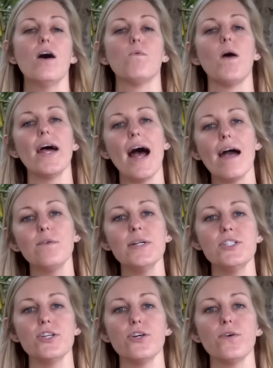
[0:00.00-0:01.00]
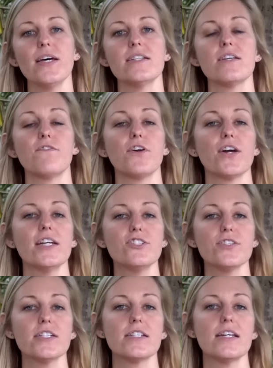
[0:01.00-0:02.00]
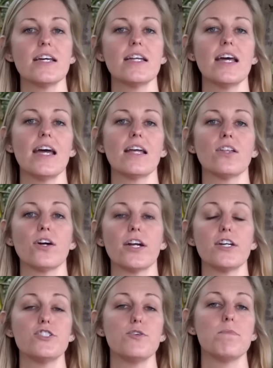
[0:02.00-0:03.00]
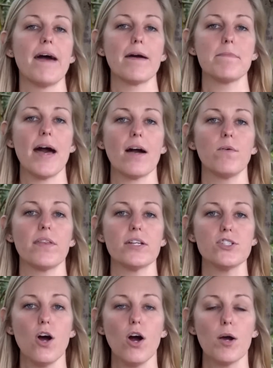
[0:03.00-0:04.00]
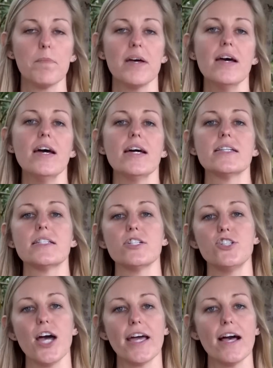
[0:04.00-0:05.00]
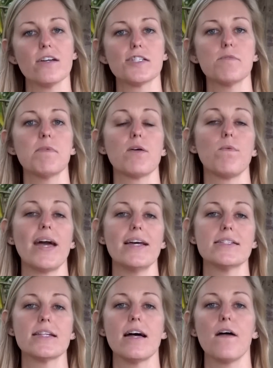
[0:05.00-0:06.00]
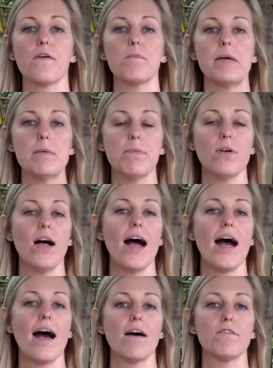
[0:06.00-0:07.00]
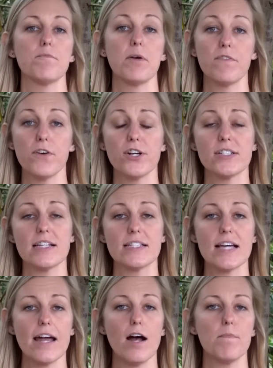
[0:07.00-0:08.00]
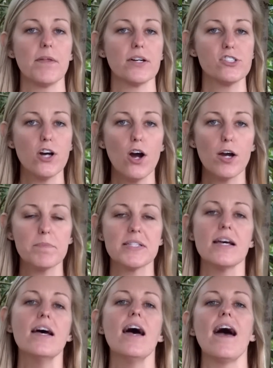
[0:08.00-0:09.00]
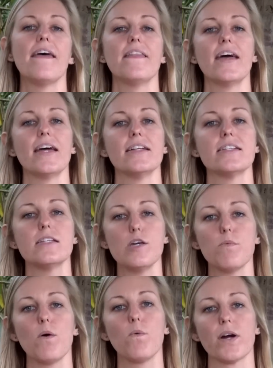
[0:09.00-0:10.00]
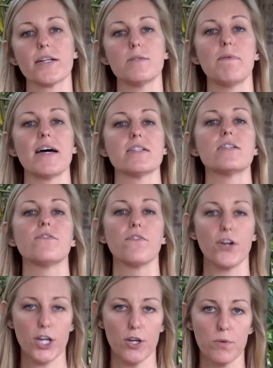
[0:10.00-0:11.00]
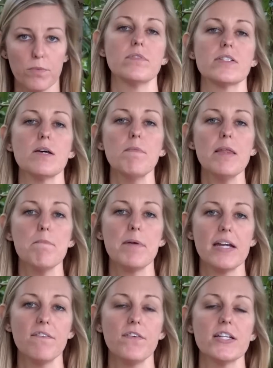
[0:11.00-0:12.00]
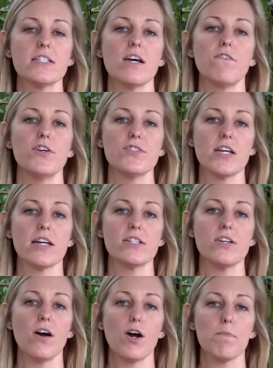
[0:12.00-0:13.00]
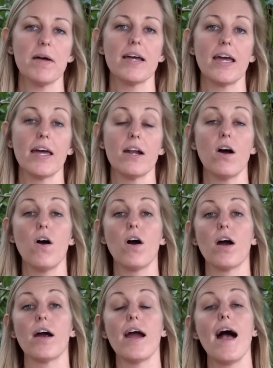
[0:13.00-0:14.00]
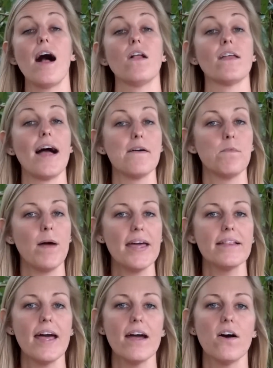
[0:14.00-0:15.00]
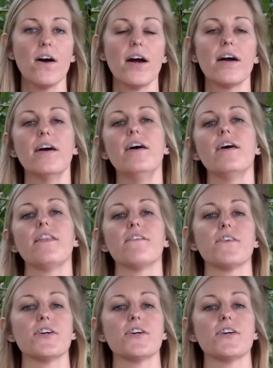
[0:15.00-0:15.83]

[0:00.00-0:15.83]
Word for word: What I would do is if you're interested in learning to backpack with a tarp is to check out some of the ways that other people have preferred to set up their tarps and then see what works best for you. Some of the benefits of using a tarp again are how lightweight they are, the